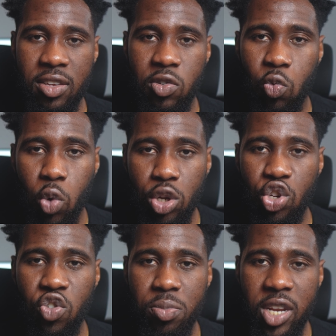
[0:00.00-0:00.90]
is
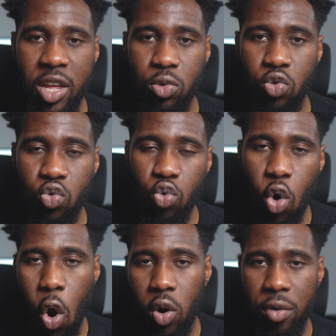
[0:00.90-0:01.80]
once you've been able to
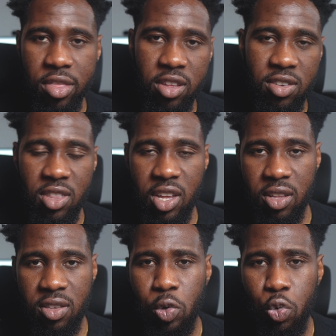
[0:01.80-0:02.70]
do all of these
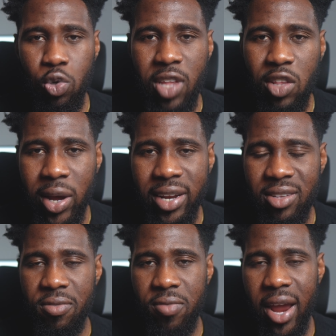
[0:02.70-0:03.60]
things, you will start to
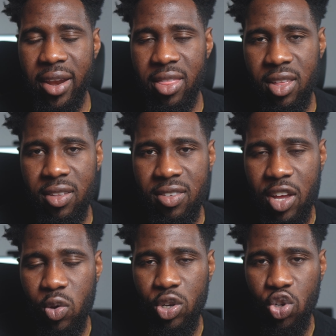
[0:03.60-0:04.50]
identify the things
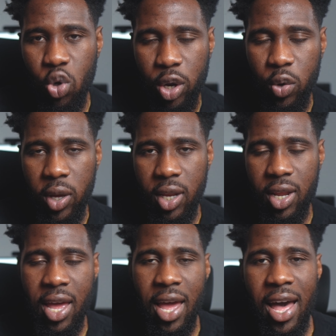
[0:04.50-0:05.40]
that you enjoy doing
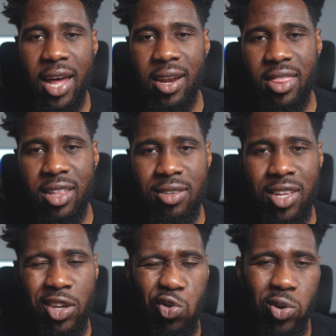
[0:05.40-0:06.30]
and the things
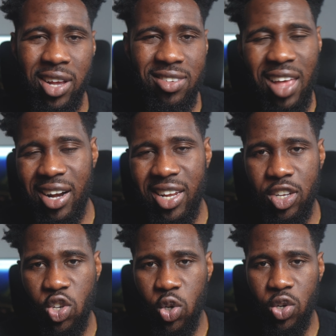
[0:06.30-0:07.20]
that you don't exactly
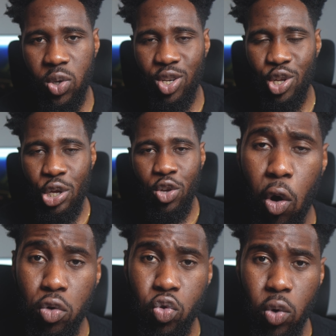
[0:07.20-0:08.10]
enjoy doing.
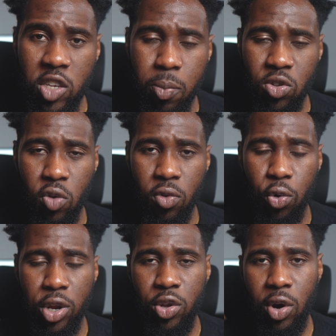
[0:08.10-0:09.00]
Also, as part of
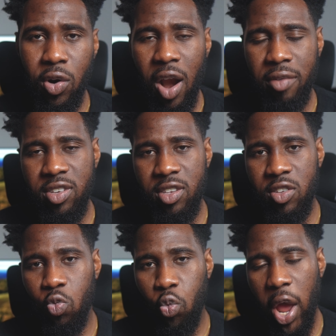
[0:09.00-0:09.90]
owning your craft, this
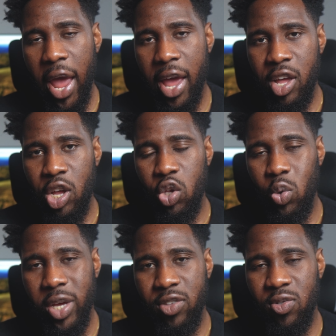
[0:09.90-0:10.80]
is where
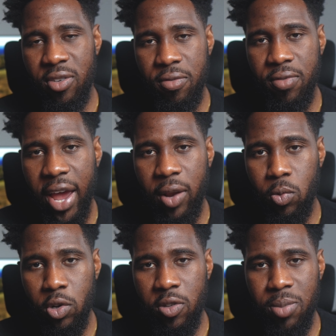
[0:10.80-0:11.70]
you get to define
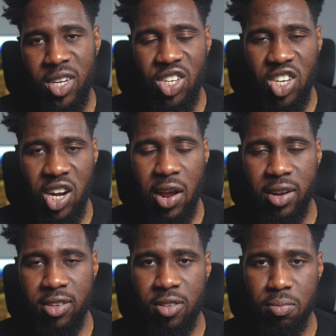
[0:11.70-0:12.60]
what being a
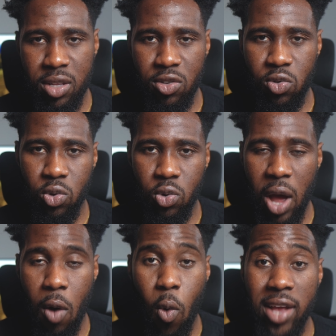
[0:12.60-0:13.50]
generalist means to you
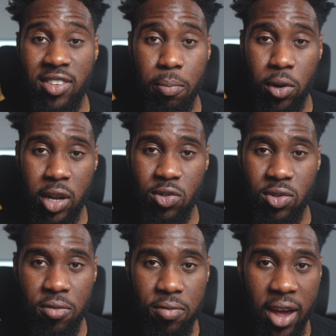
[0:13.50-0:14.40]
and why is it important to
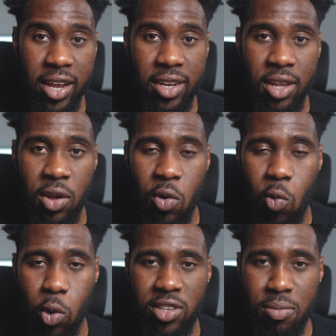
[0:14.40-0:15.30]
define
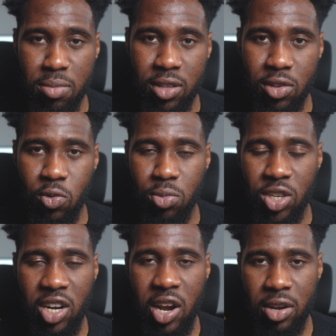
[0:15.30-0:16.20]
what it means to be a
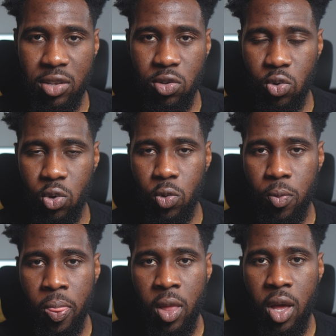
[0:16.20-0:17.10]
generalist to you.
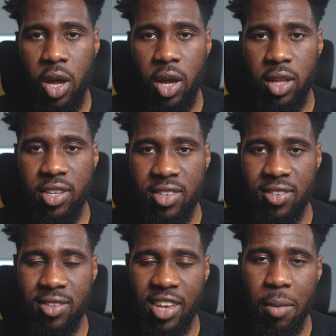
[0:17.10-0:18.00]
This
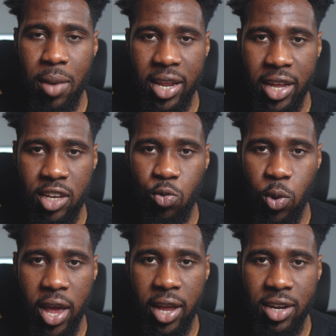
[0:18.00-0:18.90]
is the time and age
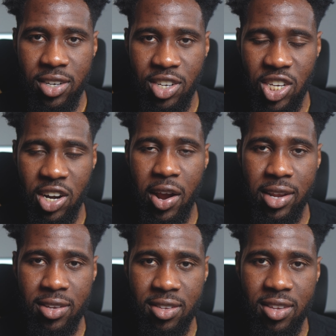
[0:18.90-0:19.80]
where the
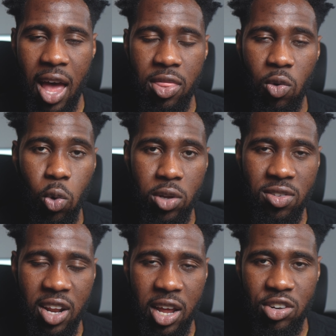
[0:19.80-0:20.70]
generalists are the
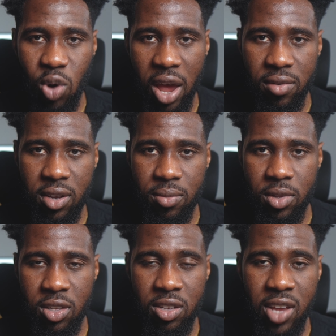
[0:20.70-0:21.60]
ones that are thriving
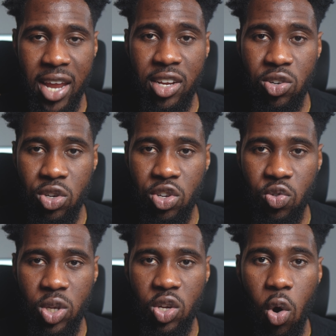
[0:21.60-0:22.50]
design
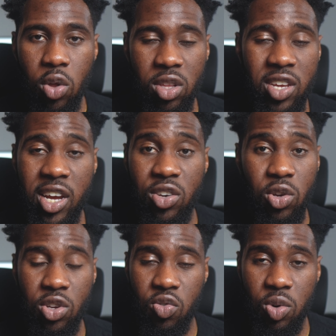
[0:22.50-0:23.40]
industry or the tech
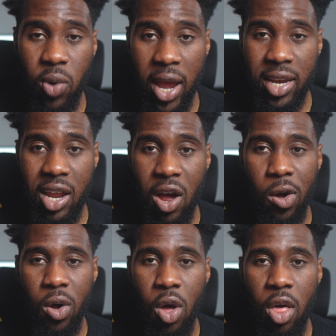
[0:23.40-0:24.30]
industry right
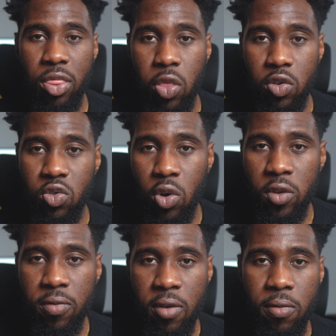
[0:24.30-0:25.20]
now does
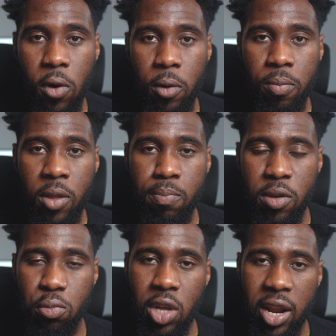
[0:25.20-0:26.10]
not favor
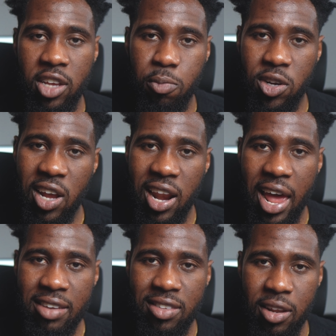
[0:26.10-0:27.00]
people that are
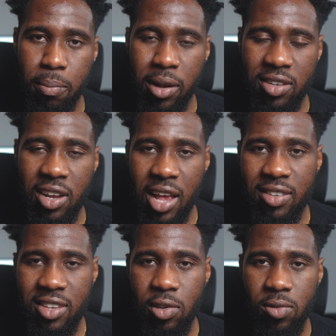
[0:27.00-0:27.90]
specialized in particular
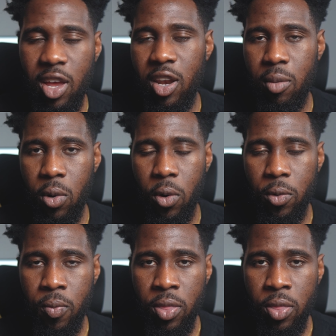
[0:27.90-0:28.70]
skills anymore.